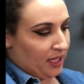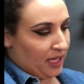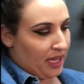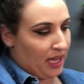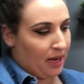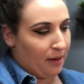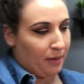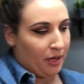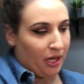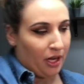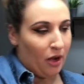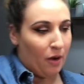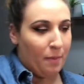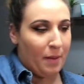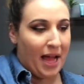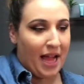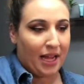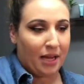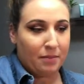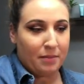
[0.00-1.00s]
And I'm gonna go
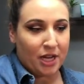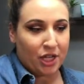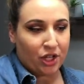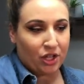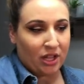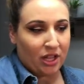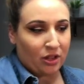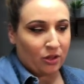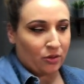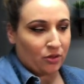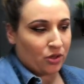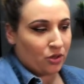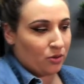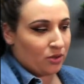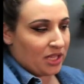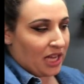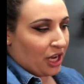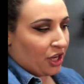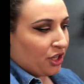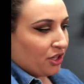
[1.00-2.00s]
back and make sure that those 2
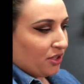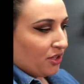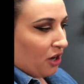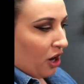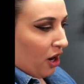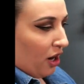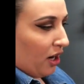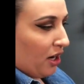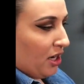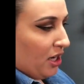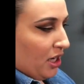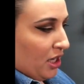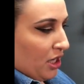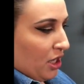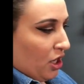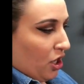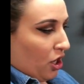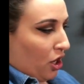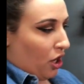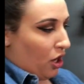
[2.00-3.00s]
sections are
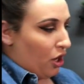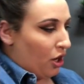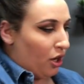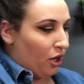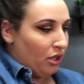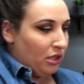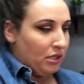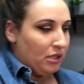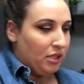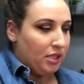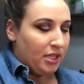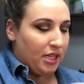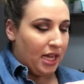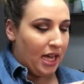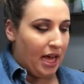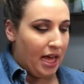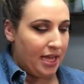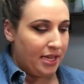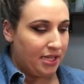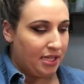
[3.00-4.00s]
all
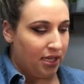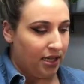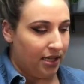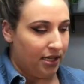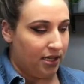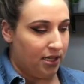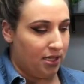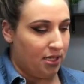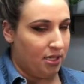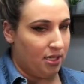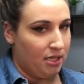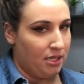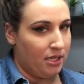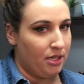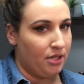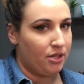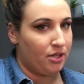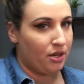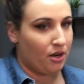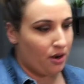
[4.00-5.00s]
cut.
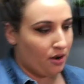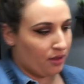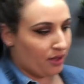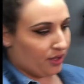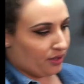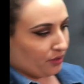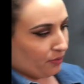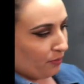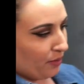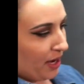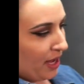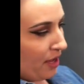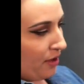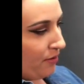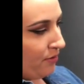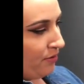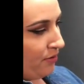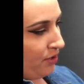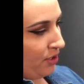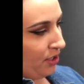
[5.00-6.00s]
Turn this
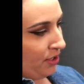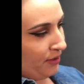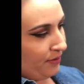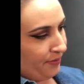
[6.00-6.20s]
around.